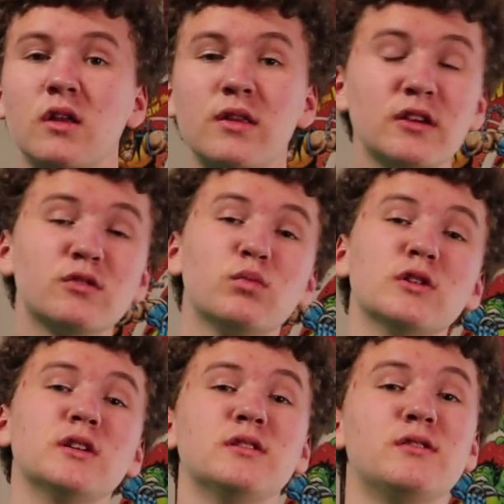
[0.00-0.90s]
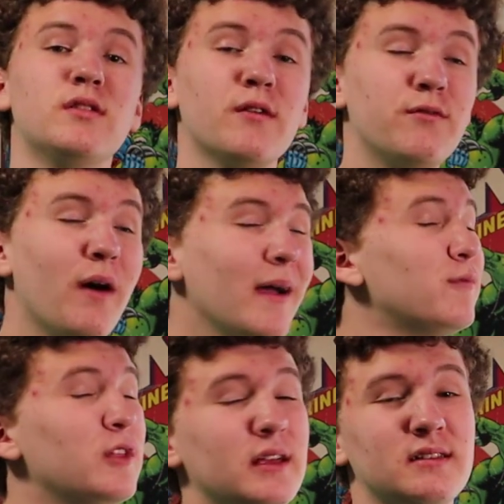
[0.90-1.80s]
This was the
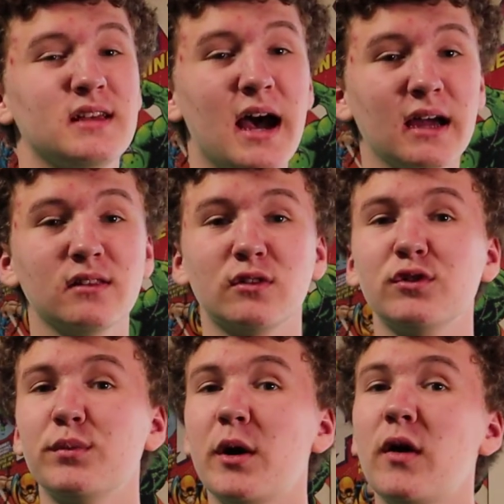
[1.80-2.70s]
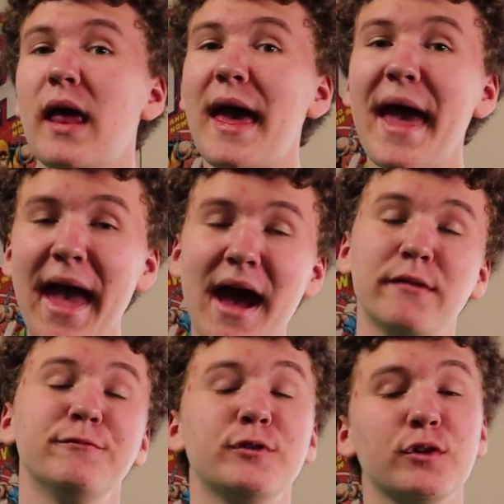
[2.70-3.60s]
5 things I learned about
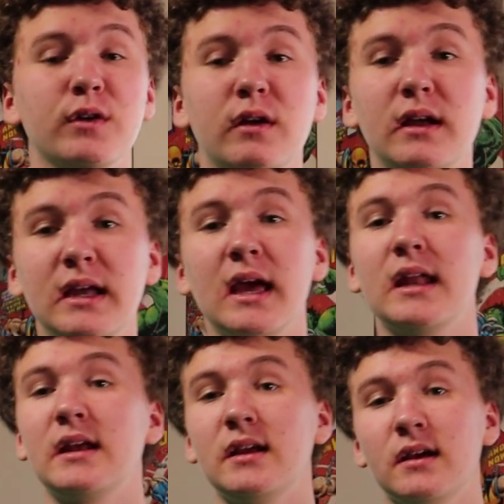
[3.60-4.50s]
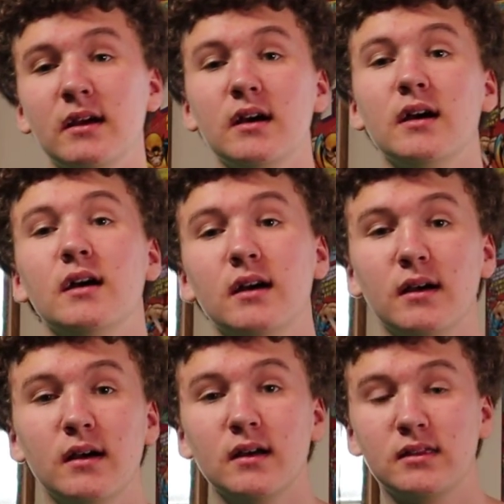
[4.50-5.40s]
after getting
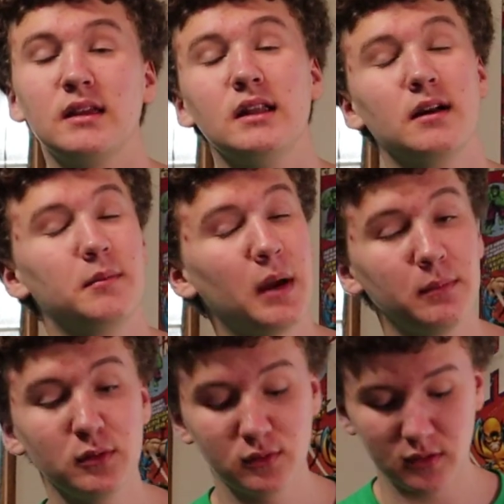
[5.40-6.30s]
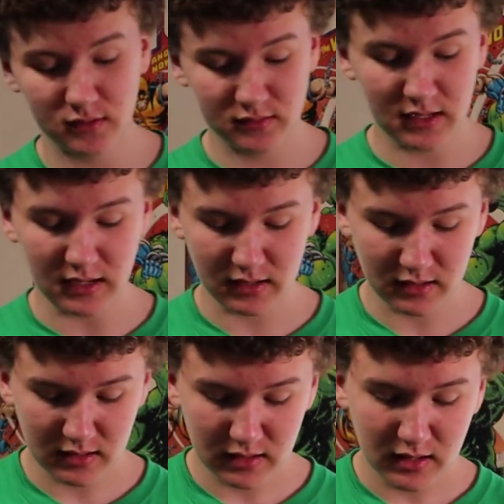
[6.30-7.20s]
Athena, my blue-tongued skink.
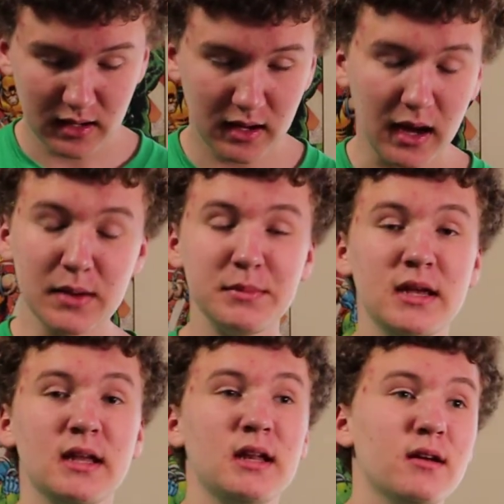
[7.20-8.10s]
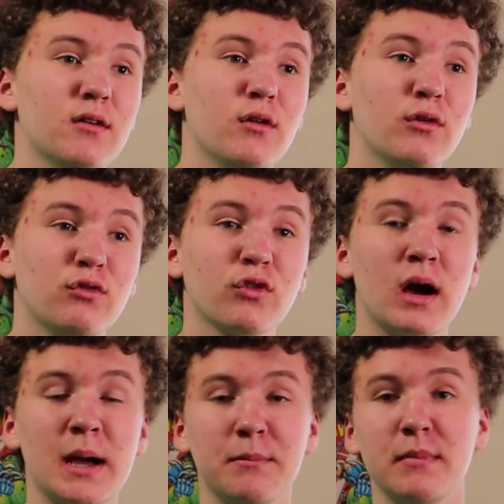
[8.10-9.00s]
I mean,
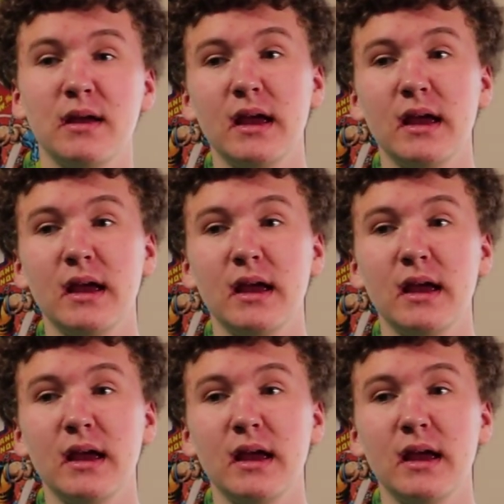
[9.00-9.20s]
from